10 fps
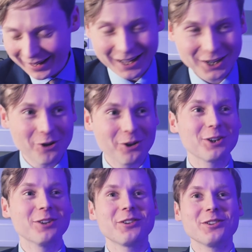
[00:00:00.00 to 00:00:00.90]
oracle
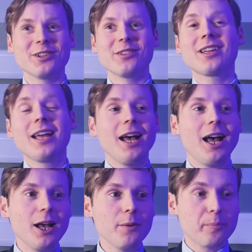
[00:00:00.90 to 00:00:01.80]
of good news.
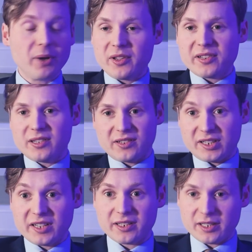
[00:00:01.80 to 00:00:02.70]
But this is
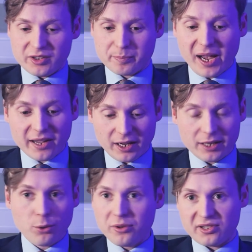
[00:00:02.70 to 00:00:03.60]
statistically bears out in
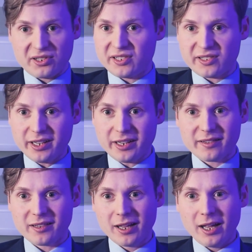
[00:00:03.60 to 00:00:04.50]
all the statistics,
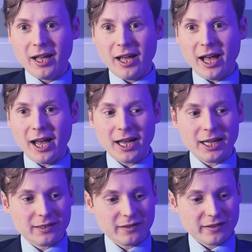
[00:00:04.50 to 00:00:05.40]

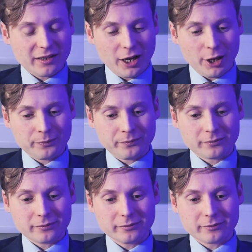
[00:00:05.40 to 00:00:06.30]
and
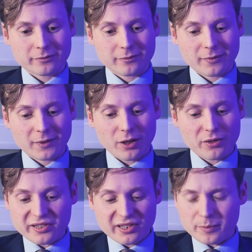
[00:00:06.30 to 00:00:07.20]

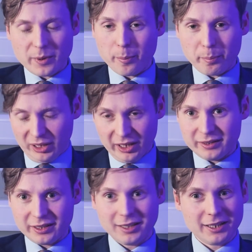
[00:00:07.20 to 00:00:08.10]
this is
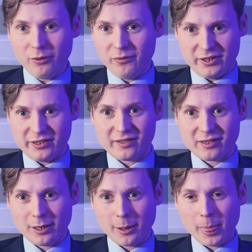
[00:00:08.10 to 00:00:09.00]
blindingly obvious,
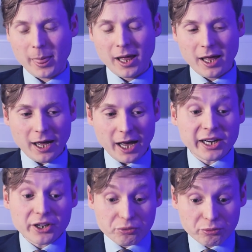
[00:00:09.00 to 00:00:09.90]
and
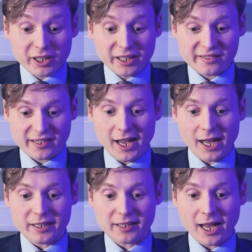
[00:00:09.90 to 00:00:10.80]
it's really
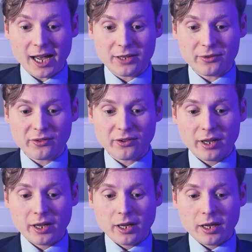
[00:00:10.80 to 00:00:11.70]
sad. And
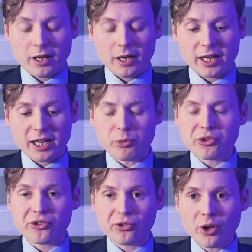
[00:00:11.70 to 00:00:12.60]
it was
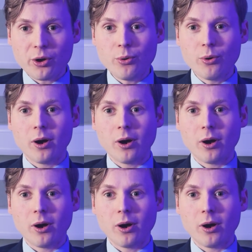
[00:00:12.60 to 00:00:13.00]
so